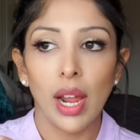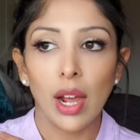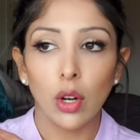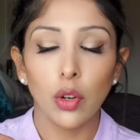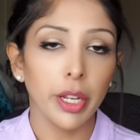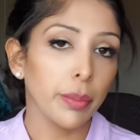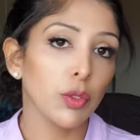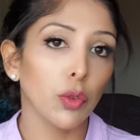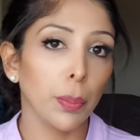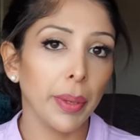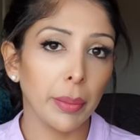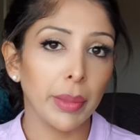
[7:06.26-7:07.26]
our creams for
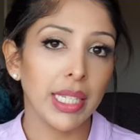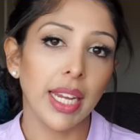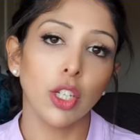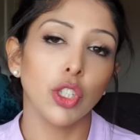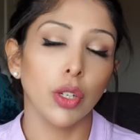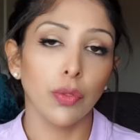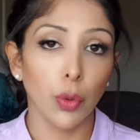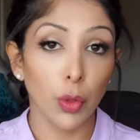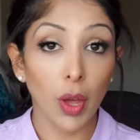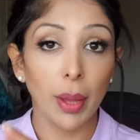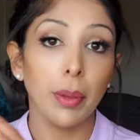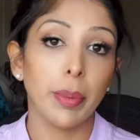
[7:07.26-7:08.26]
pigmentation for the
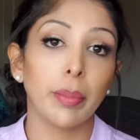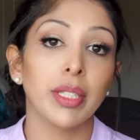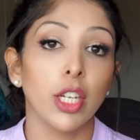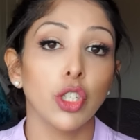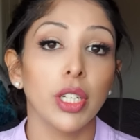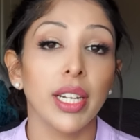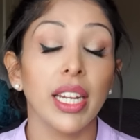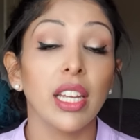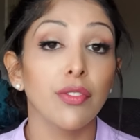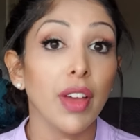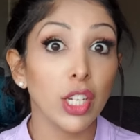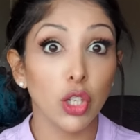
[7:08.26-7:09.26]
Hyperpigmentation Clinic. In
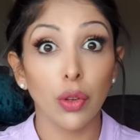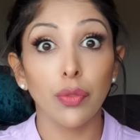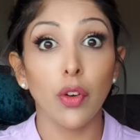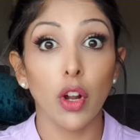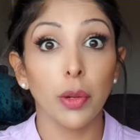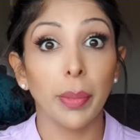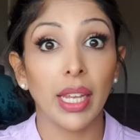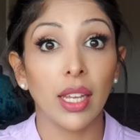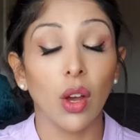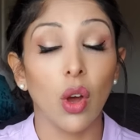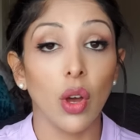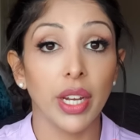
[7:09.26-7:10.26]
fact, you can follow me
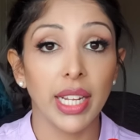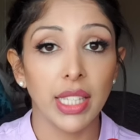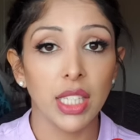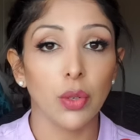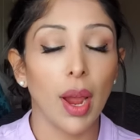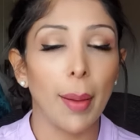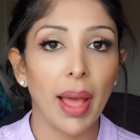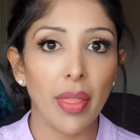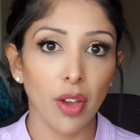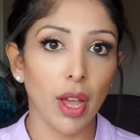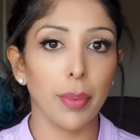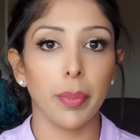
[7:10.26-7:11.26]
on Instagram at
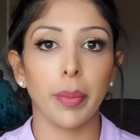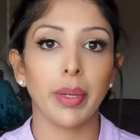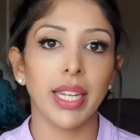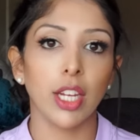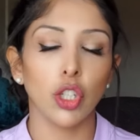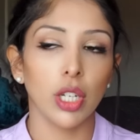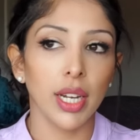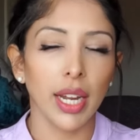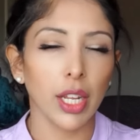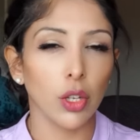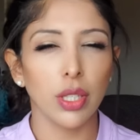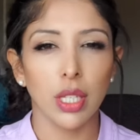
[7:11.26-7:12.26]
the Hyperpigmentation
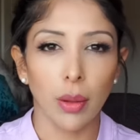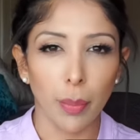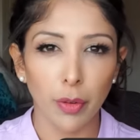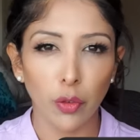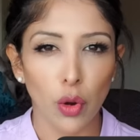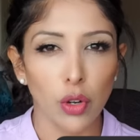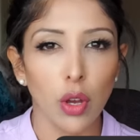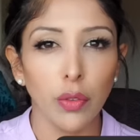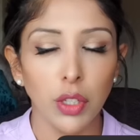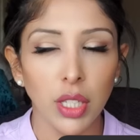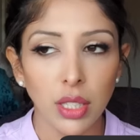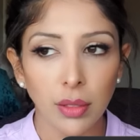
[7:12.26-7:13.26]
Clinic. You'll see your before and
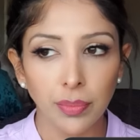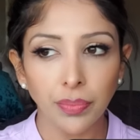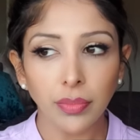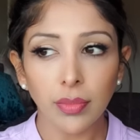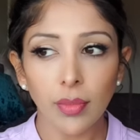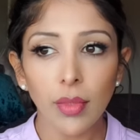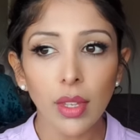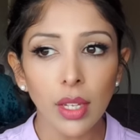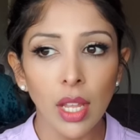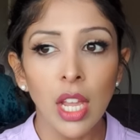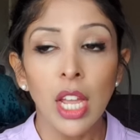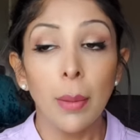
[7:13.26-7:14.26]
afters.
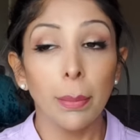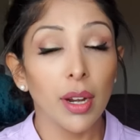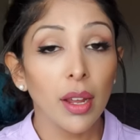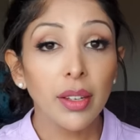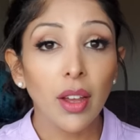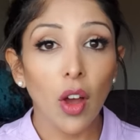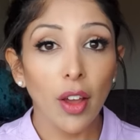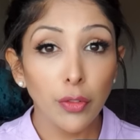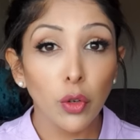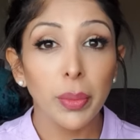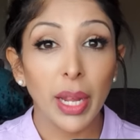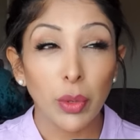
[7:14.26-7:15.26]
But I
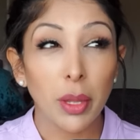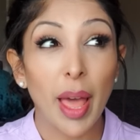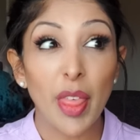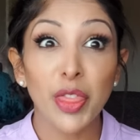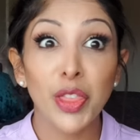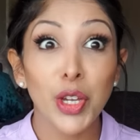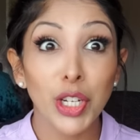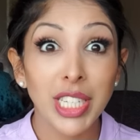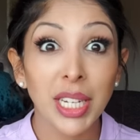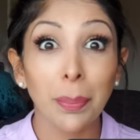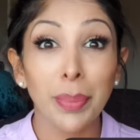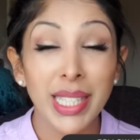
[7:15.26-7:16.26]
formulate with about
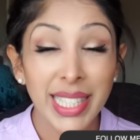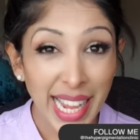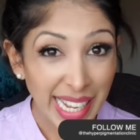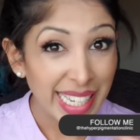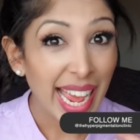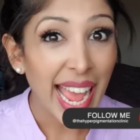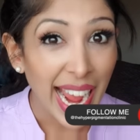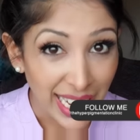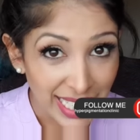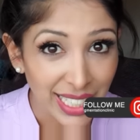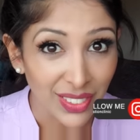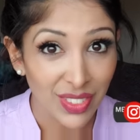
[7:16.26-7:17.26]
30%
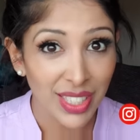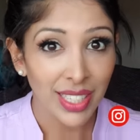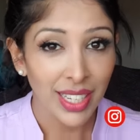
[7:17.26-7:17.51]
actives